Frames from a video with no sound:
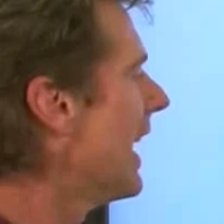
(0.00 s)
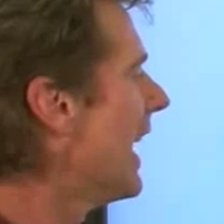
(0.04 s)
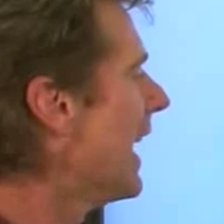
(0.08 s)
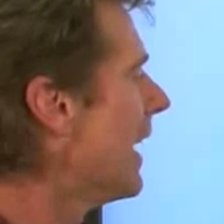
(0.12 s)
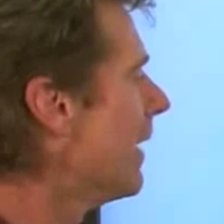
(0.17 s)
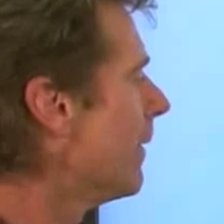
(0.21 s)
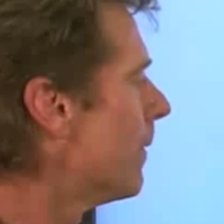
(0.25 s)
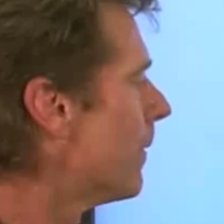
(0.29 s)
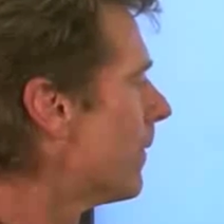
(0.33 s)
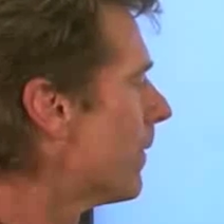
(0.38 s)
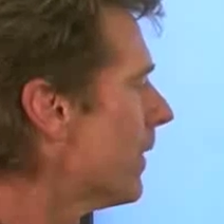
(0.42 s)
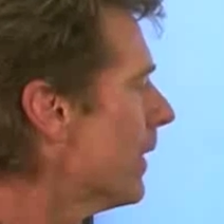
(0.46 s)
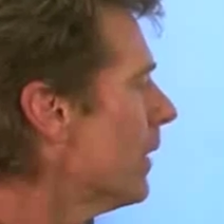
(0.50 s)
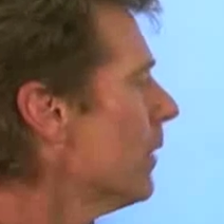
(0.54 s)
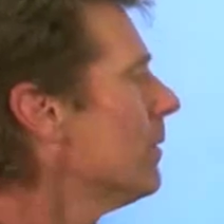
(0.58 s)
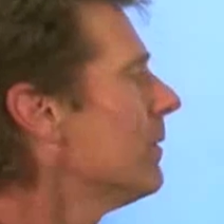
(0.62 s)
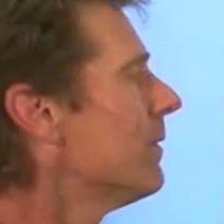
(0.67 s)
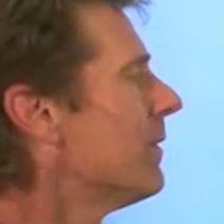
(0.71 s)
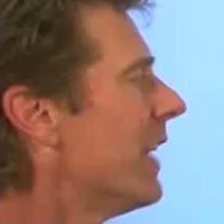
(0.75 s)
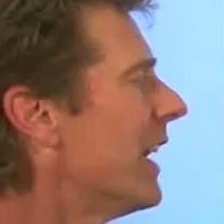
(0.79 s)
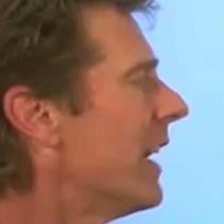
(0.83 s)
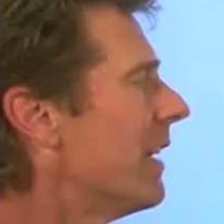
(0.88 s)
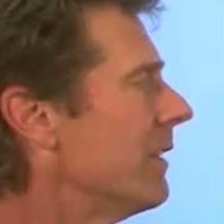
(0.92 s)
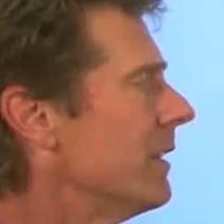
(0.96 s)
a
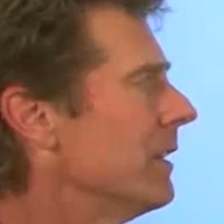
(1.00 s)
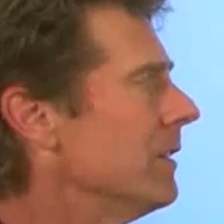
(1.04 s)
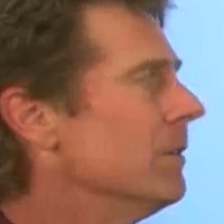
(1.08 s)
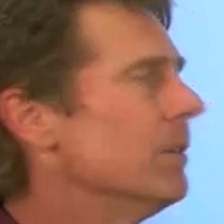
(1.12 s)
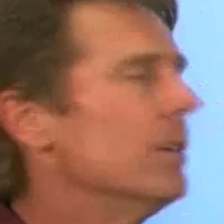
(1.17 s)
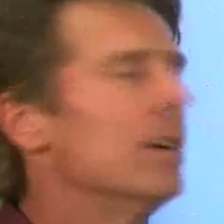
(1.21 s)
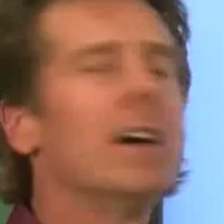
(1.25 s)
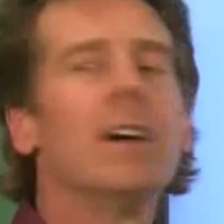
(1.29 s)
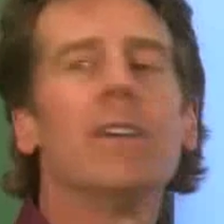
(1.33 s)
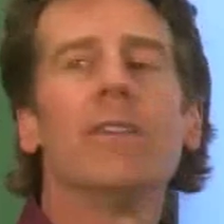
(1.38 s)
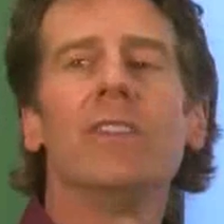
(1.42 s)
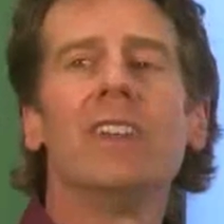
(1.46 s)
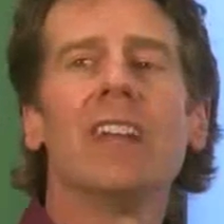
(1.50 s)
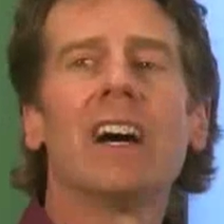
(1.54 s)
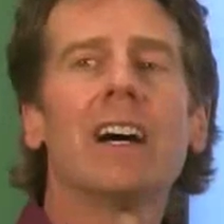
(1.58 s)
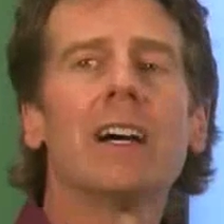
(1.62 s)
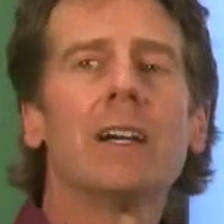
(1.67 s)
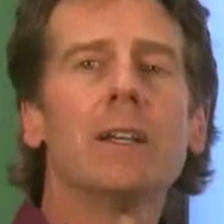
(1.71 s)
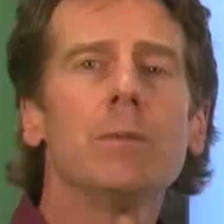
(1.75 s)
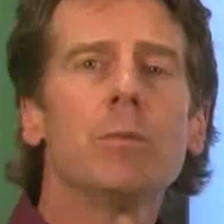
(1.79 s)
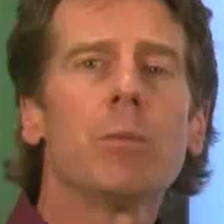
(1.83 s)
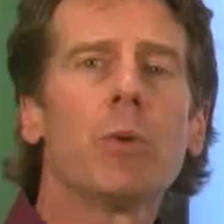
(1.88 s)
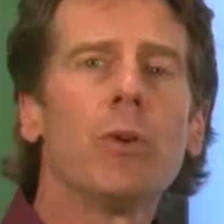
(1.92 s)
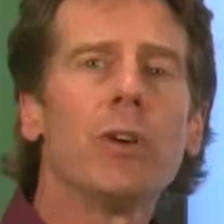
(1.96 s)
float value of
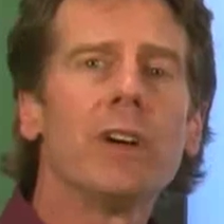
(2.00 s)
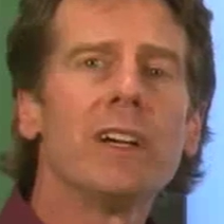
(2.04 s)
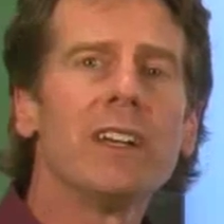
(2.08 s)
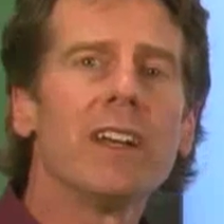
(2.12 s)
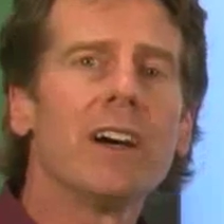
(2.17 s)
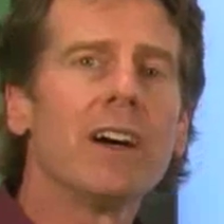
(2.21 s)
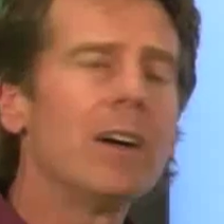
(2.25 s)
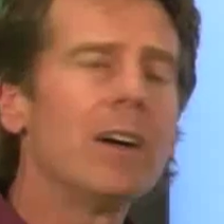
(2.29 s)
nine point